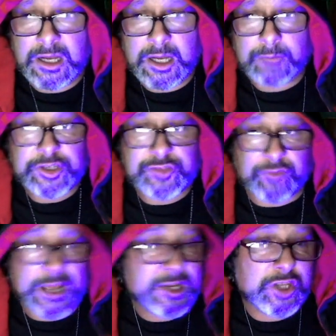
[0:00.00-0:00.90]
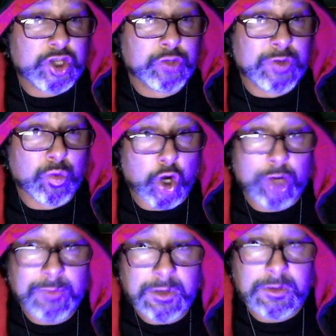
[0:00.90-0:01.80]
Prince Randon, the human
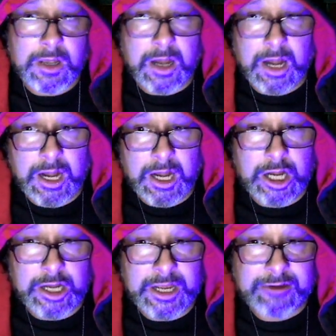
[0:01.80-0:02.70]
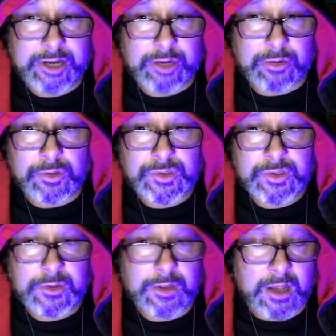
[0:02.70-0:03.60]
worm. Harry Earls.
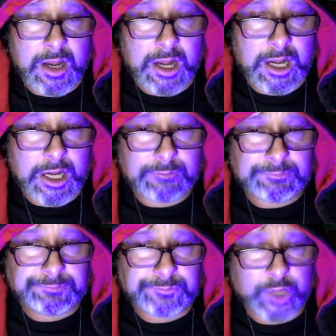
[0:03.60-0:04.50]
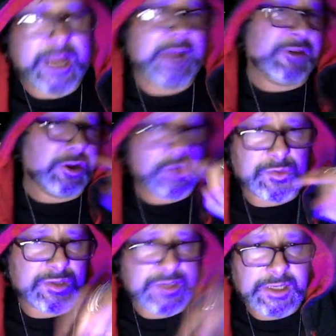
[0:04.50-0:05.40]
Harry Earls
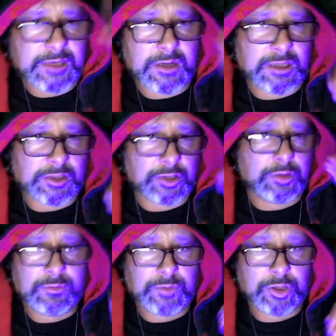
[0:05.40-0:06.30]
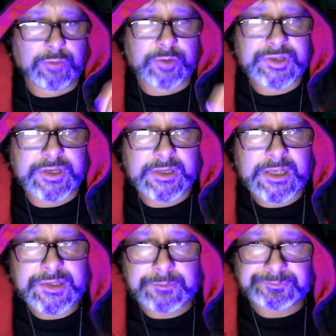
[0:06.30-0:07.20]
was the little person in
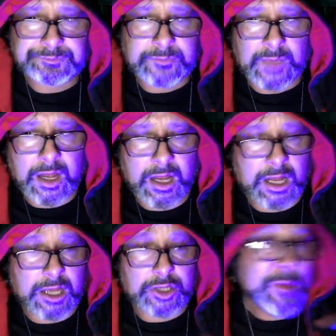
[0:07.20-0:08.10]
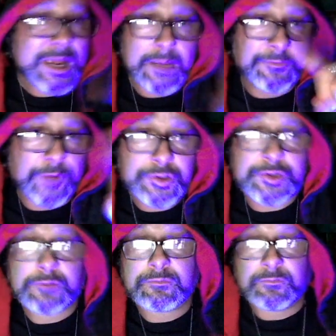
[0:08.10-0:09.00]
this. No makeup,
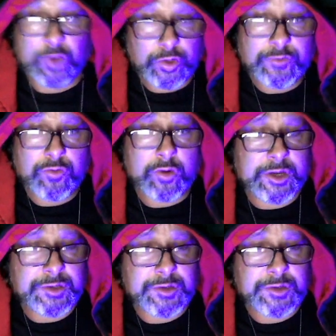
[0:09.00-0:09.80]
folks. Real deformities.